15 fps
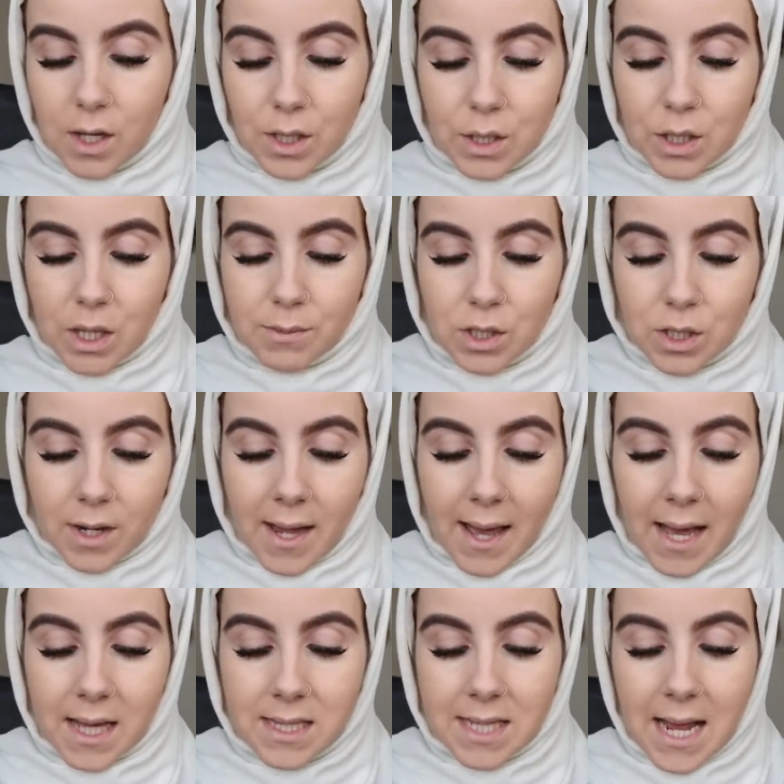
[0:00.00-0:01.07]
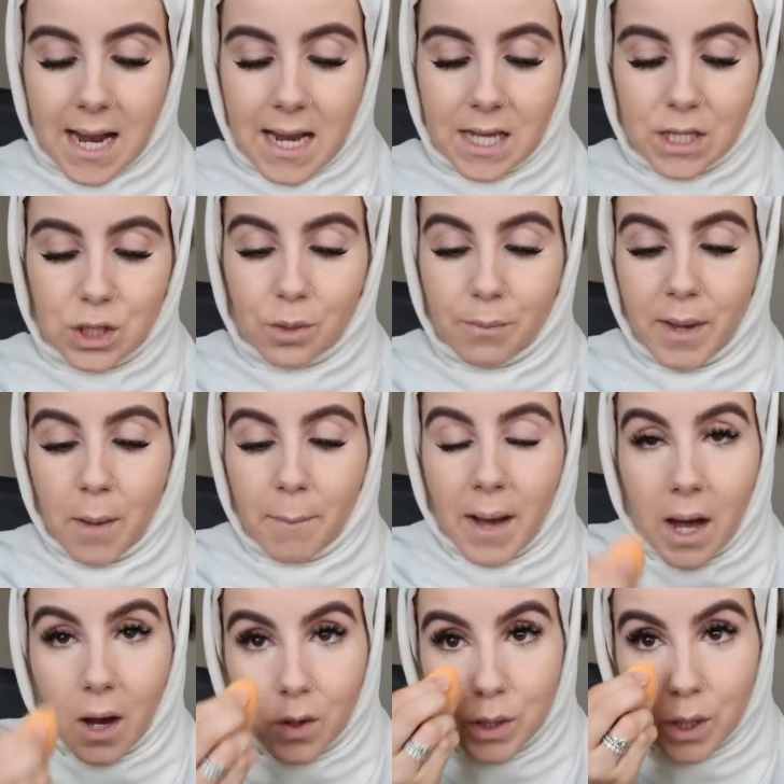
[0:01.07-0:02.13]
So I'm just gonna add a little bit of
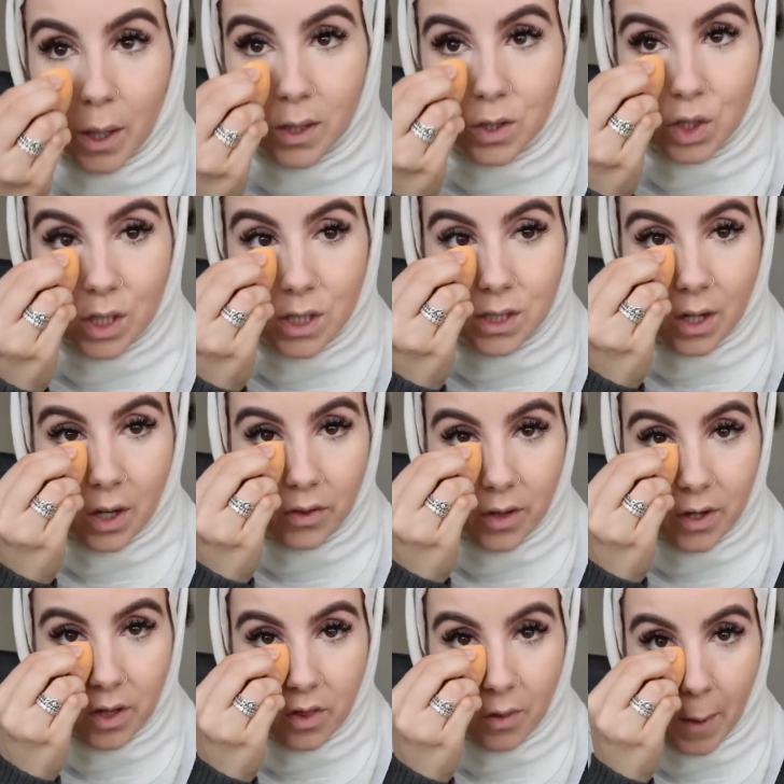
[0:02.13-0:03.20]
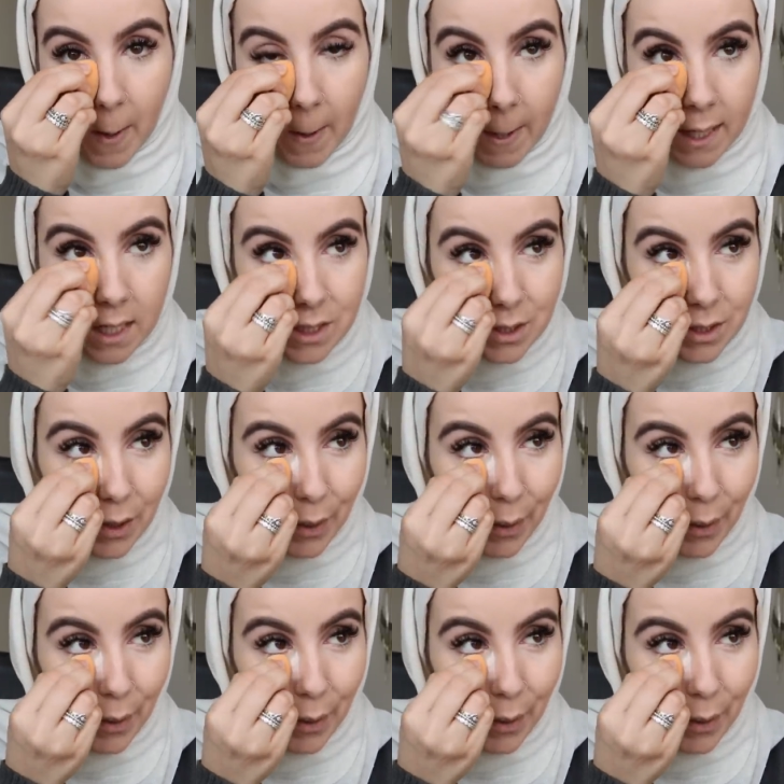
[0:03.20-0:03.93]
powder just underneath my eyes.